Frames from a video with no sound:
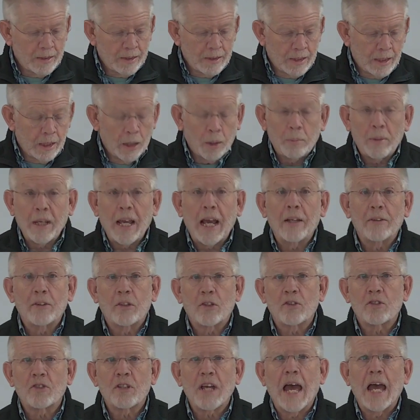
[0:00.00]
it'll be out there
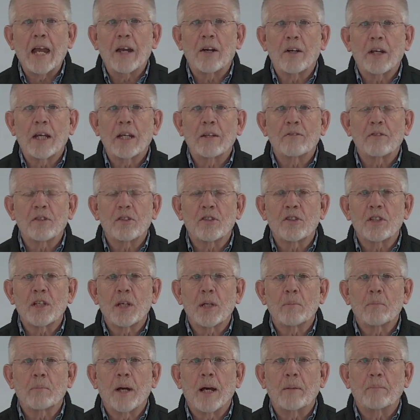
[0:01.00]
Saturday. If you see
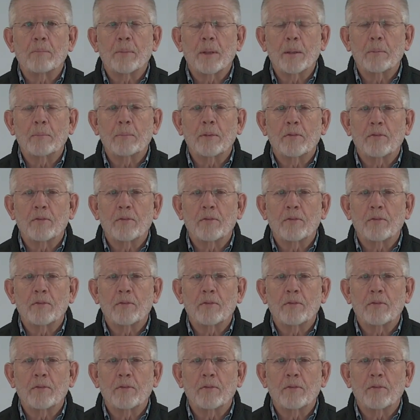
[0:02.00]
it pop up,